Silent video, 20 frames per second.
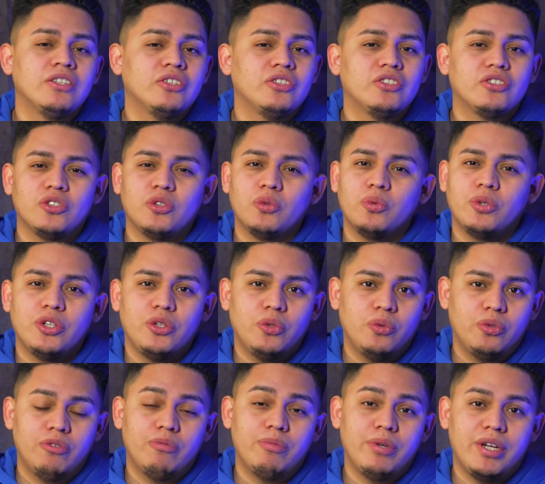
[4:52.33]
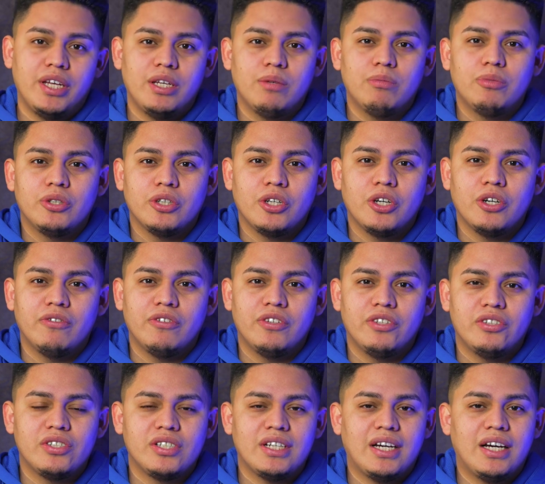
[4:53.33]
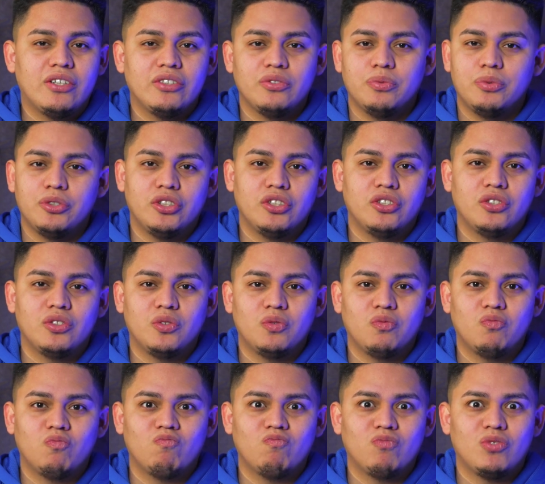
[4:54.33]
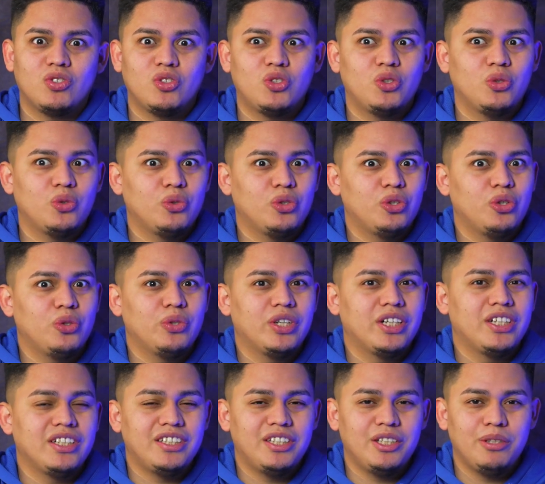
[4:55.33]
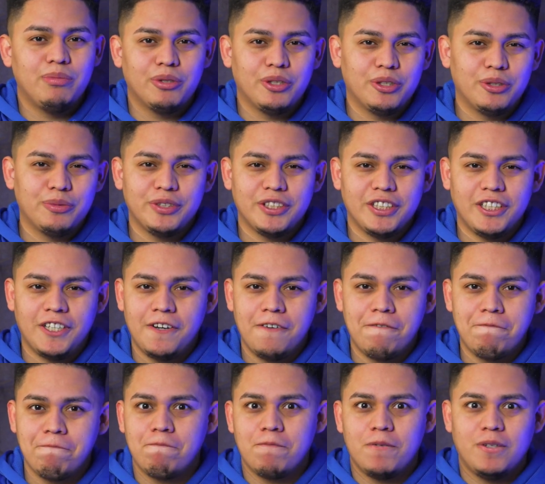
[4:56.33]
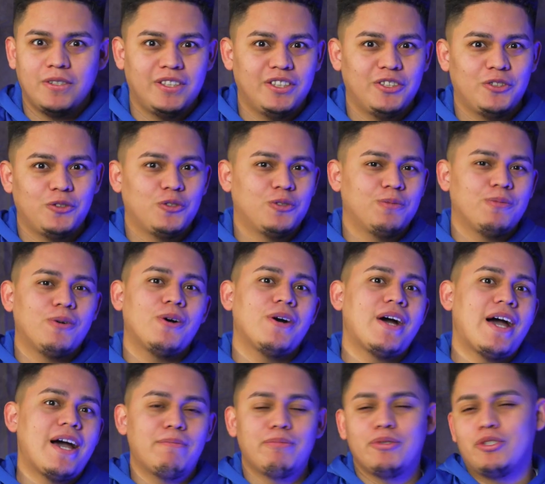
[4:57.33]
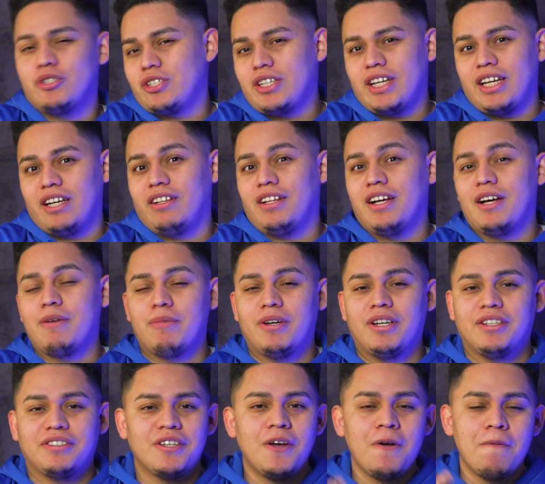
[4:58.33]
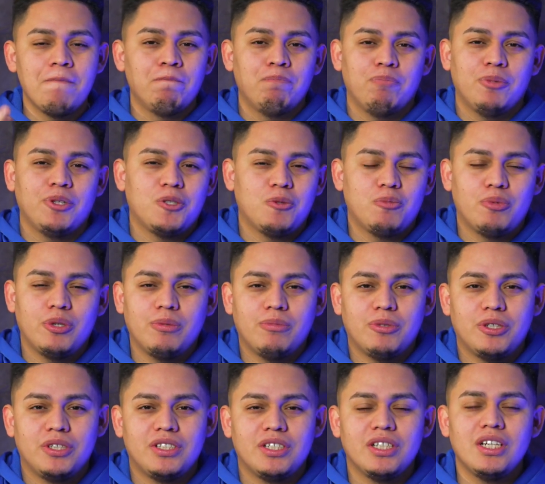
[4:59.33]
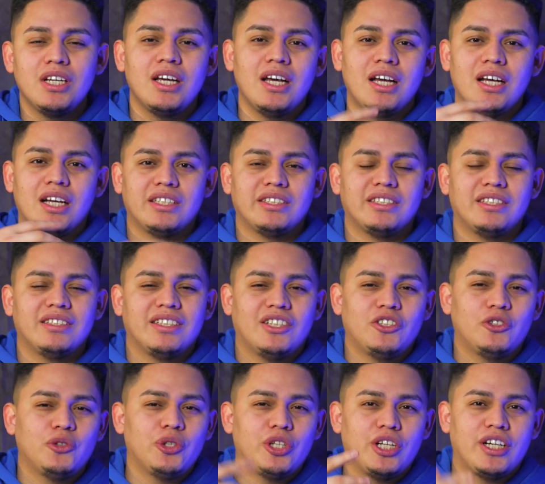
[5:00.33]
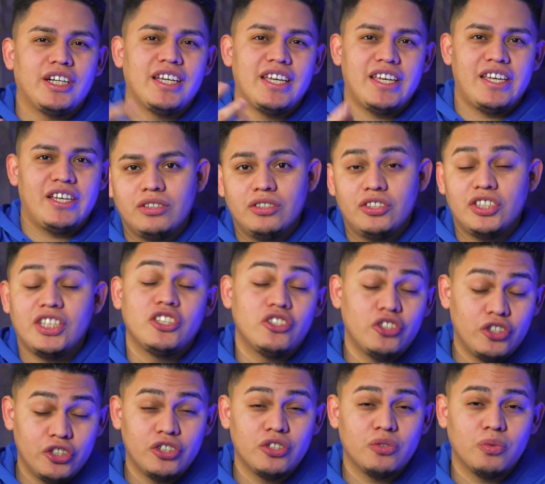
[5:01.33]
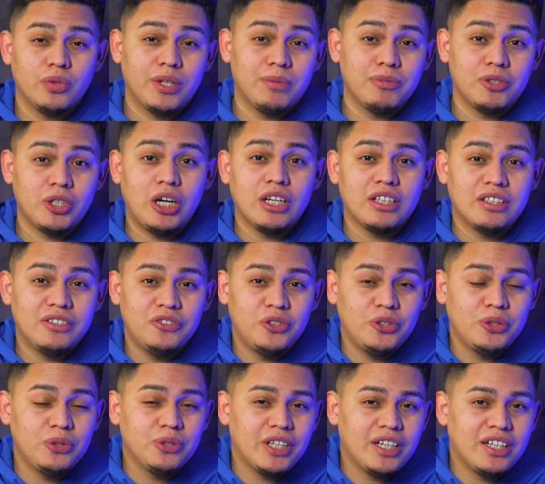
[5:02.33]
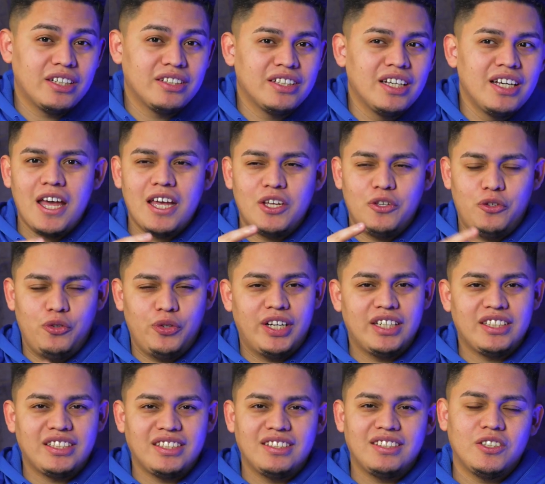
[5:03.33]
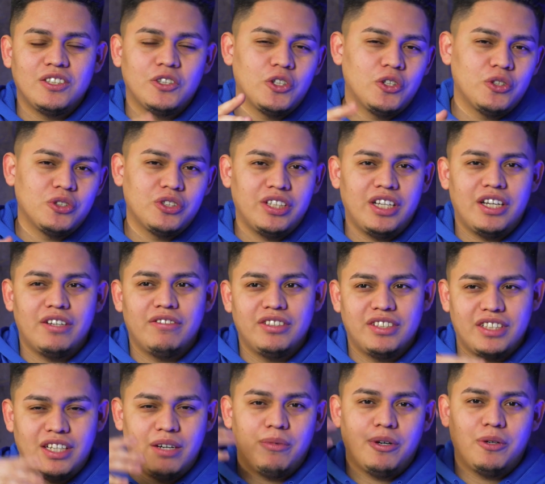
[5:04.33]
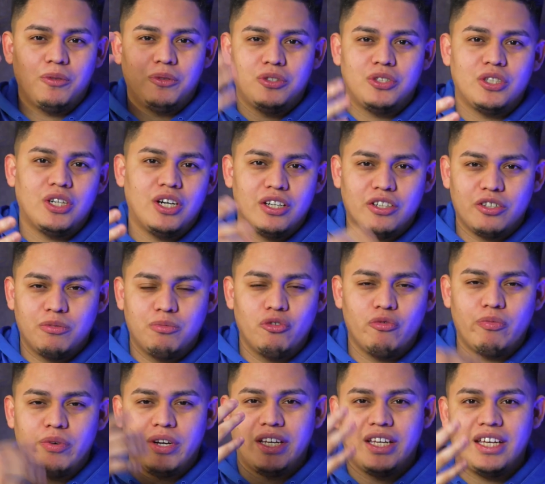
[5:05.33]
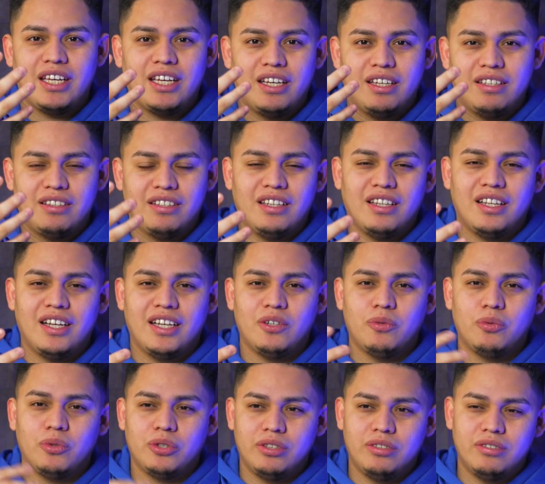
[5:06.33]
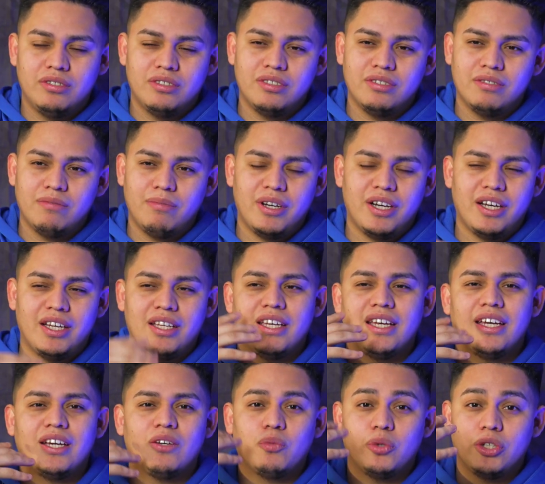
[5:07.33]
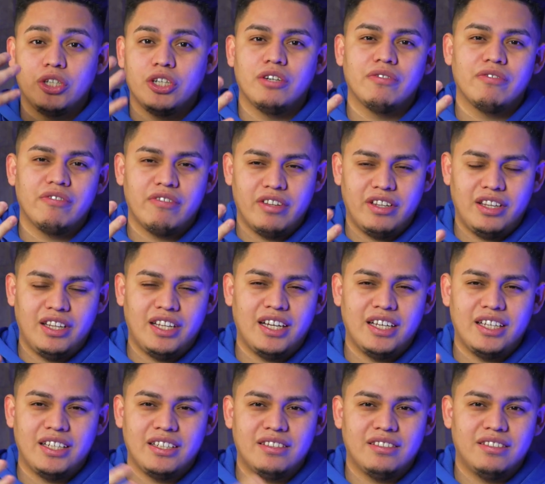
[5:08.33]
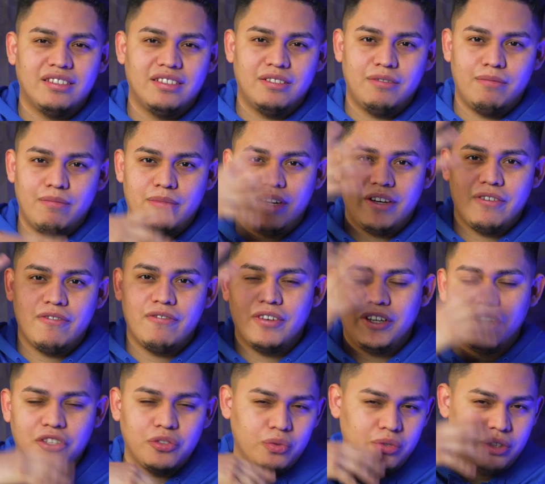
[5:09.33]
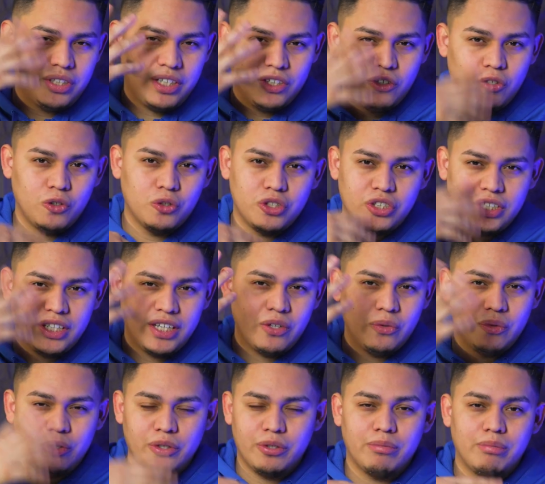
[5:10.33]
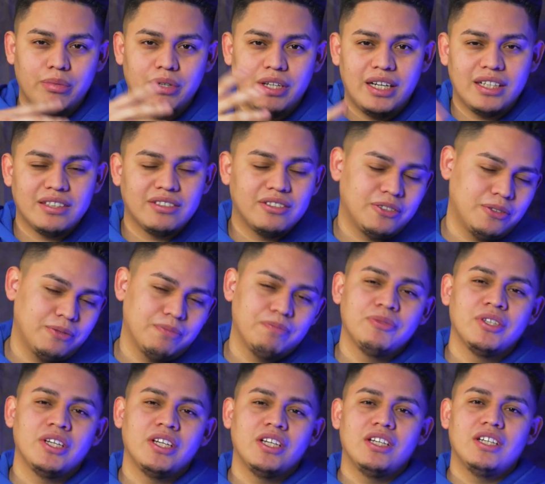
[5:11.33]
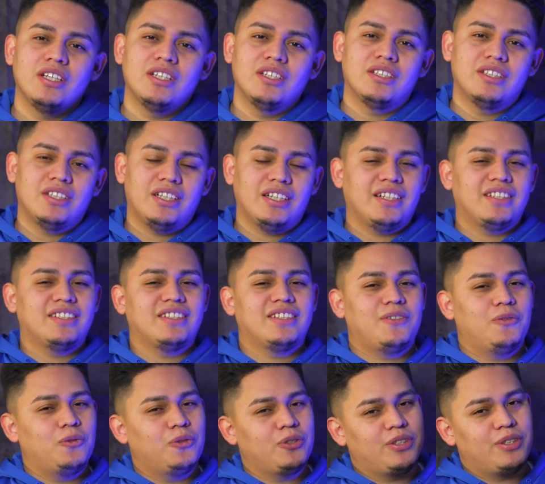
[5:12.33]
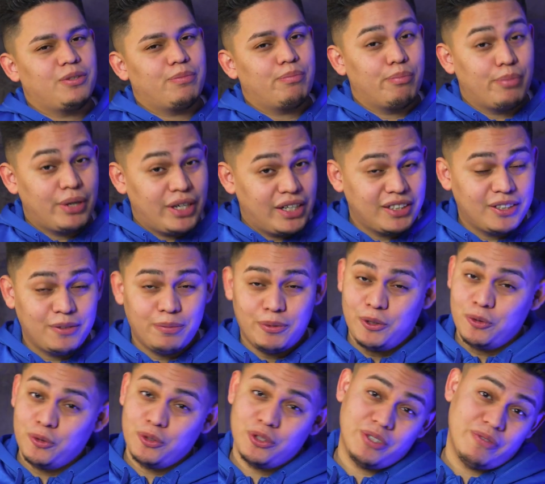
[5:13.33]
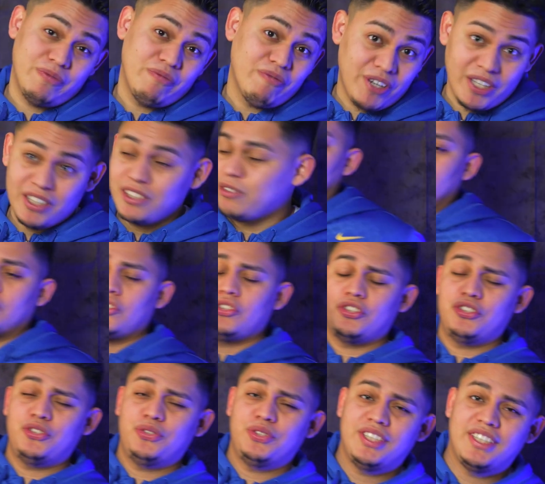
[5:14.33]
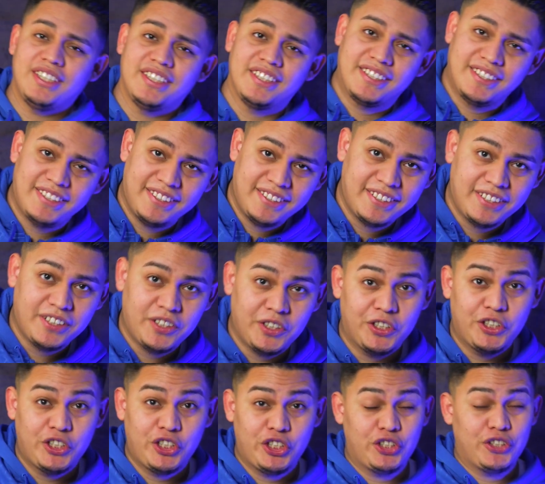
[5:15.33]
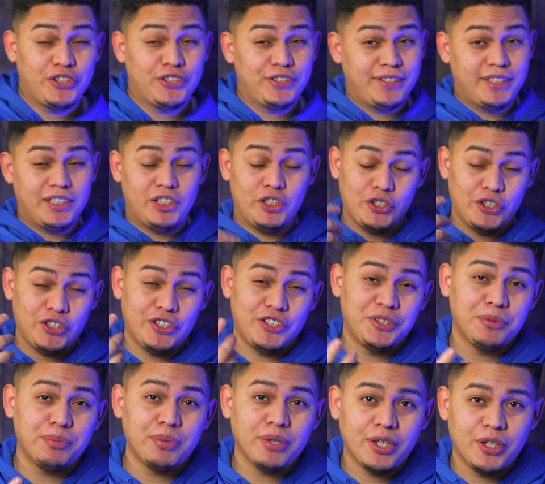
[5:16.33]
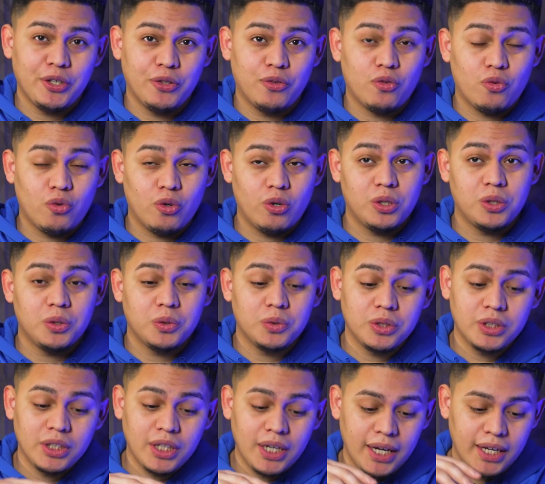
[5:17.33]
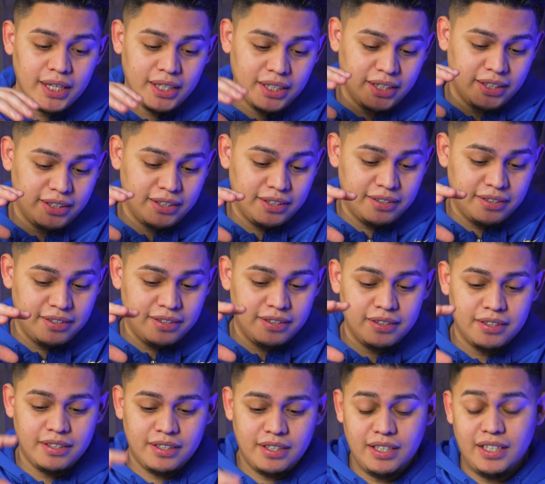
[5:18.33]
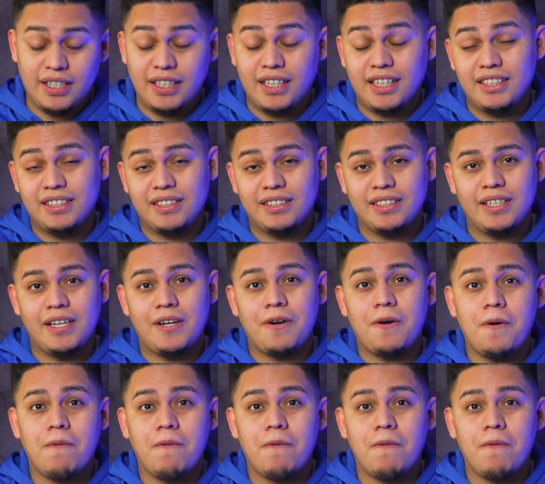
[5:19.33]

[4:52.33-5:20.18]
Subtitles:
there's no way you would have been able to cover the shadows with just 2 hue LED bulbs and a little small aperture ALMX, because pretty much since I do a lot of hand gestures when I'm talking to you guys can closely every time I would talk or move my hand, my hand would cover the light, and then my face would like go shadowy or black. So like I said, it wasn't the best, but it was an investment. So as you guys can see, gear does play a role. It, like I said,